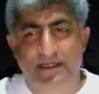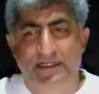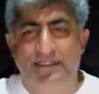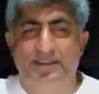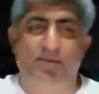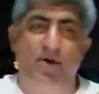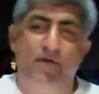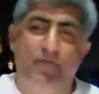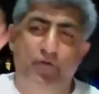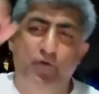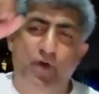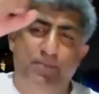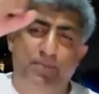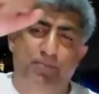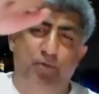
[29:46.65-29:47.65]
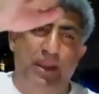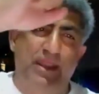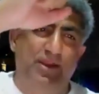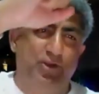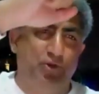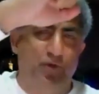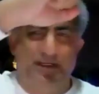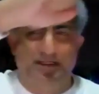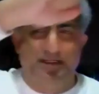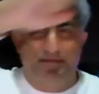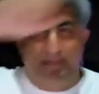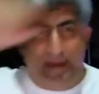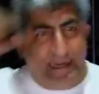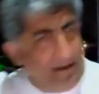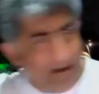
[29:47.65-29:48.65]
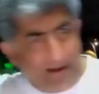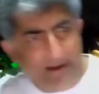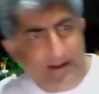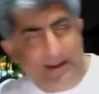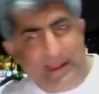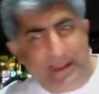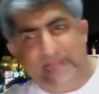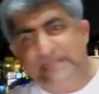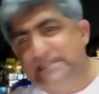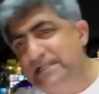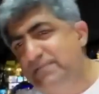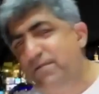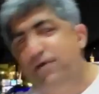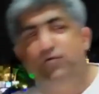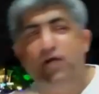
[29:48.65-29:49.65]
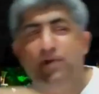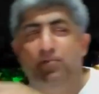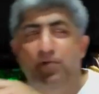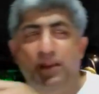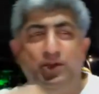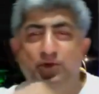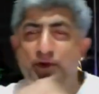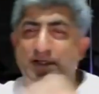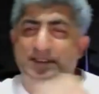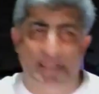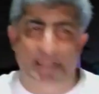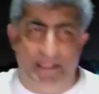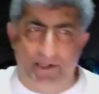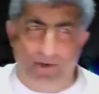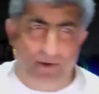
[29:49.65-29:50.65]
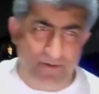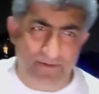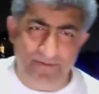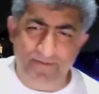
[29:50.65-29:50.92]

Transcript: Some of you are pulling towards mind, and some of you are pulling towards ego.